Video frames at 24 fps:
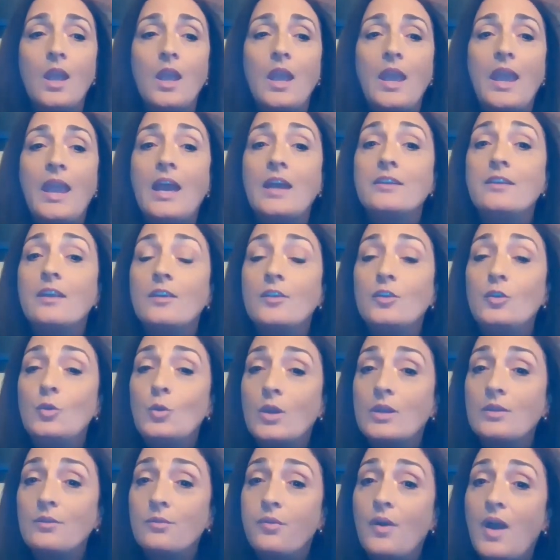And you
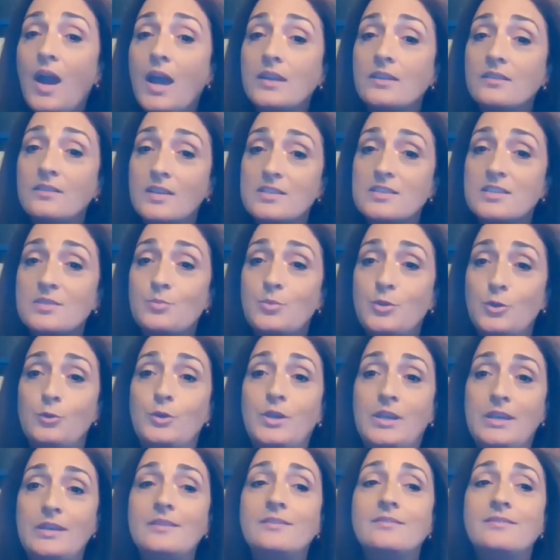can find this
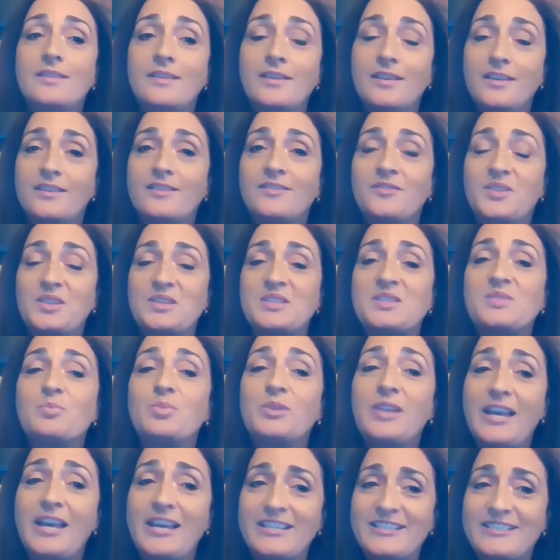beauty, uh, this
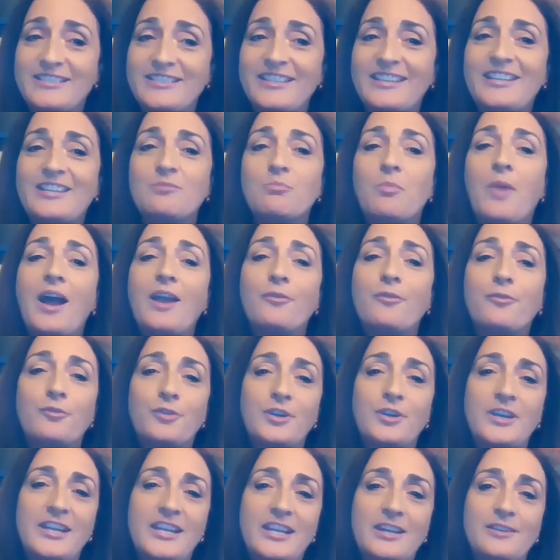blend, in my
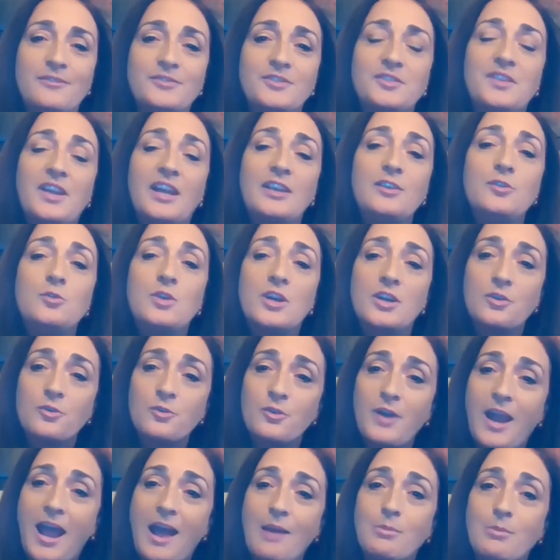free gift that you can
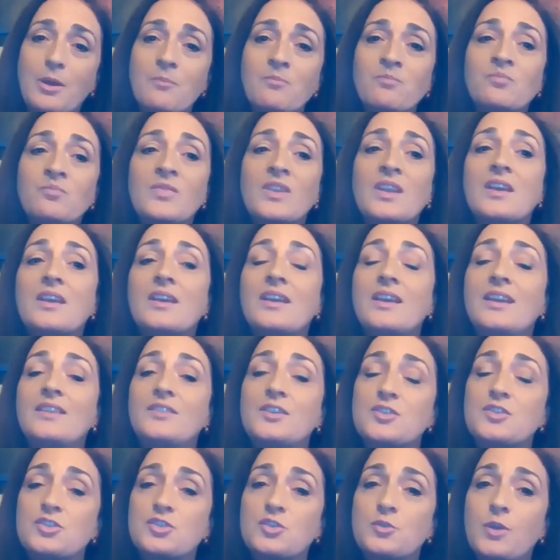grab in the
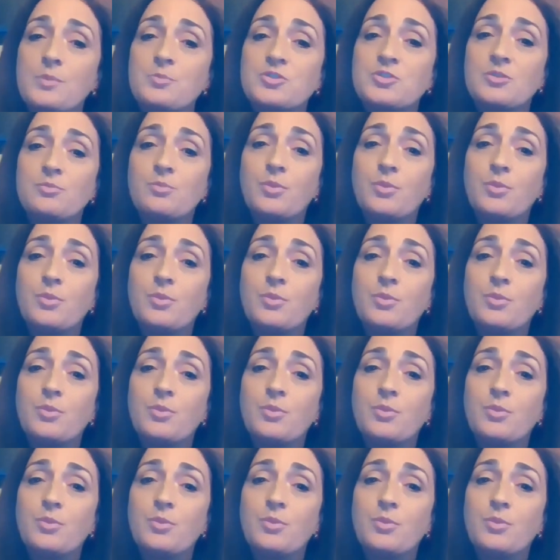description